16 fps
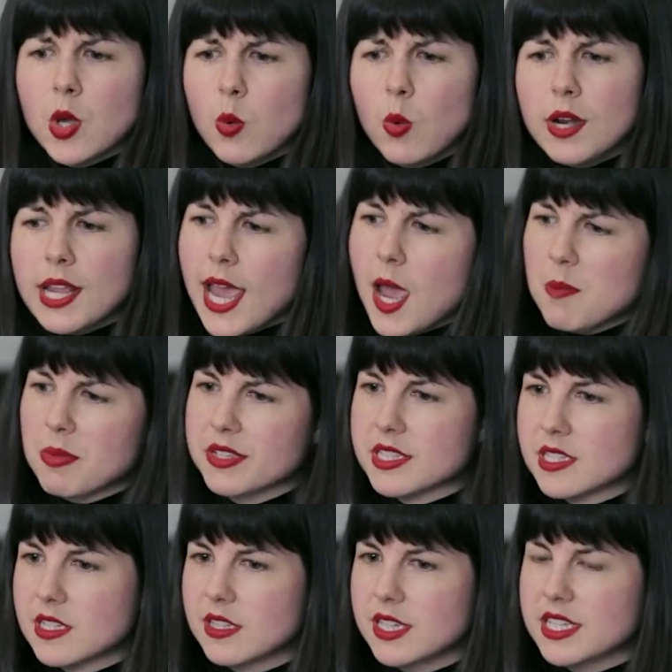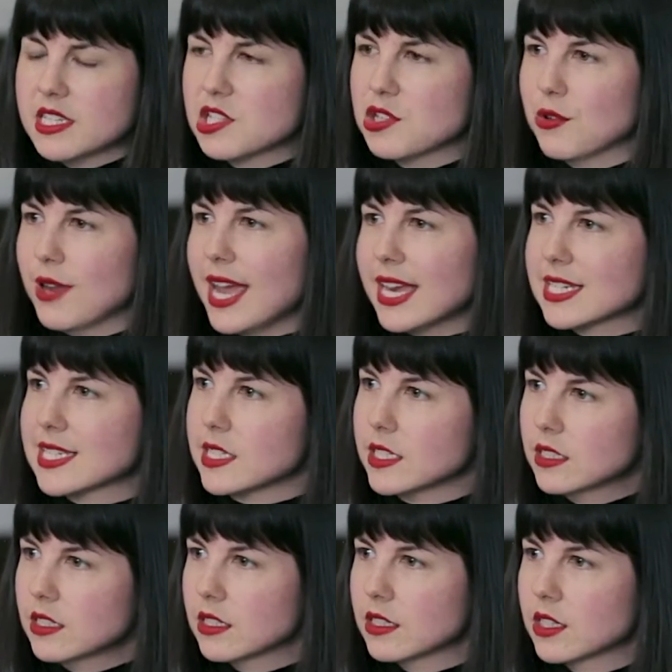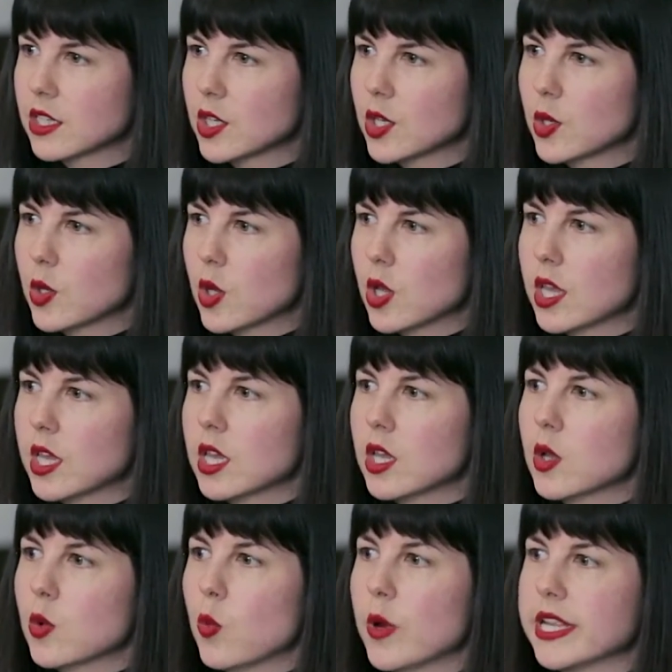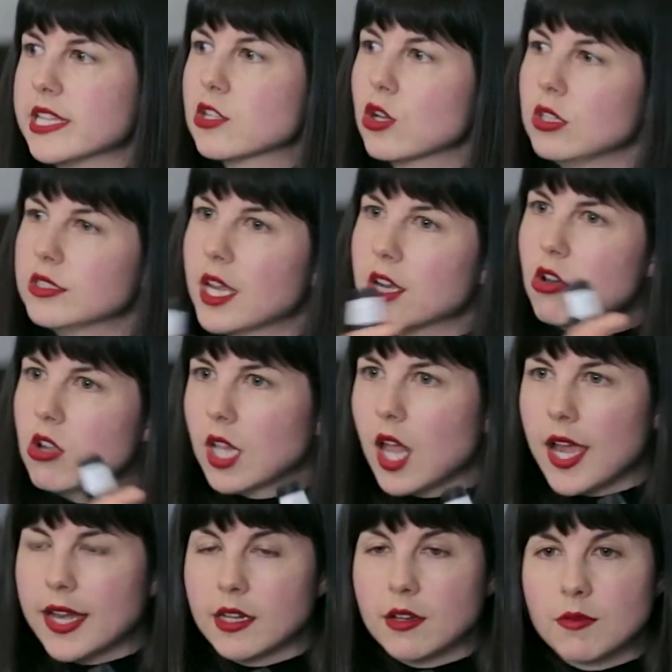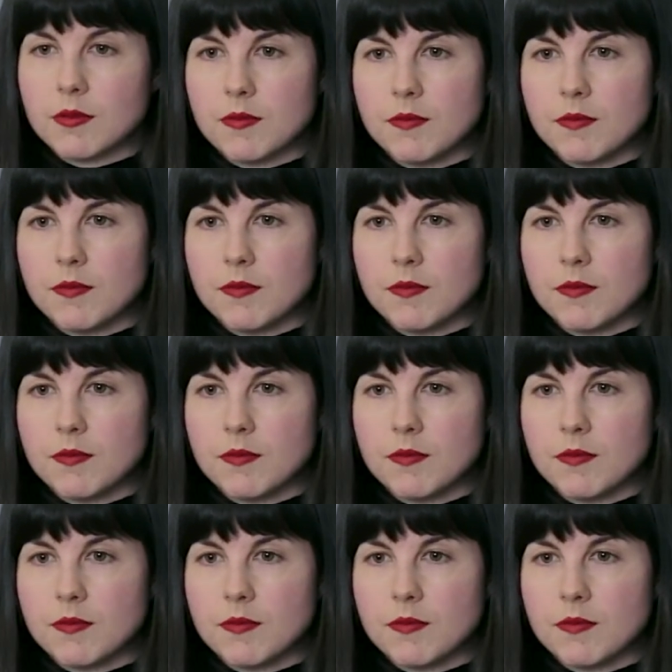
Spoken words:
what happens to the interaction when it's all done online?